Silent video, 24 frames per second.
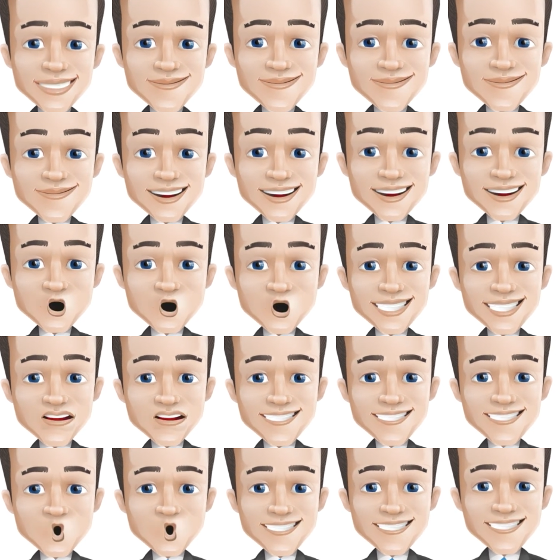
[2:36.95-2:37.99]
We don't just
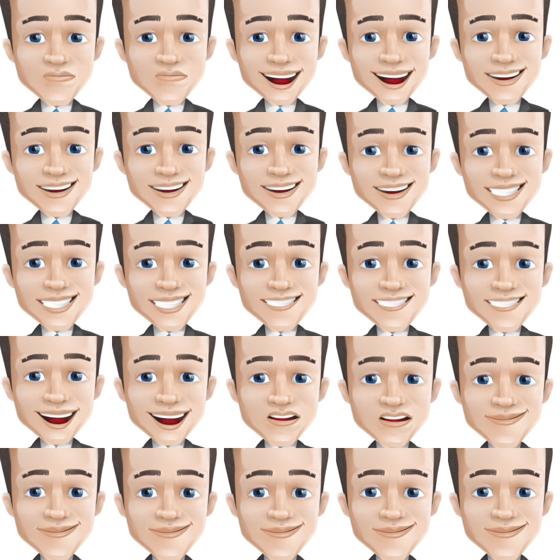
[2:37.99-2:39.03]
use one
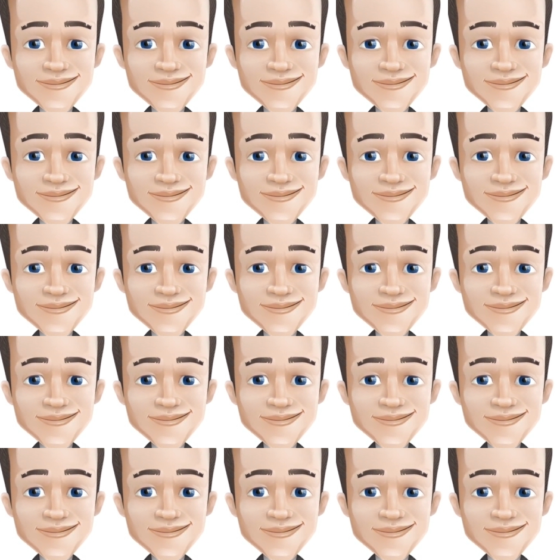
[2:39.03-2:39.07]
indicator,